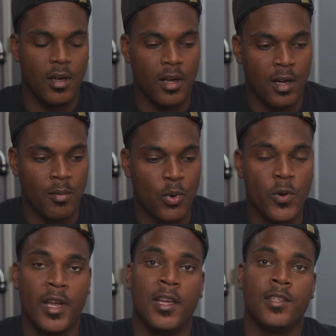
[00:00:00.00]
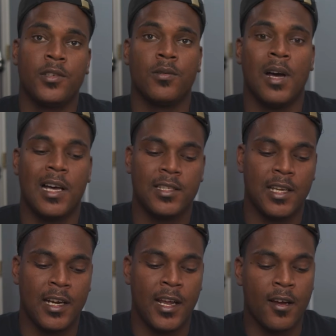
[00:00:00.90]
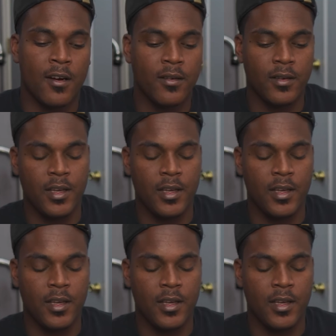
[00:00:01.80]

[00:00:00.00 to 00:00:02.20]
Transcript: .82 hot side AR.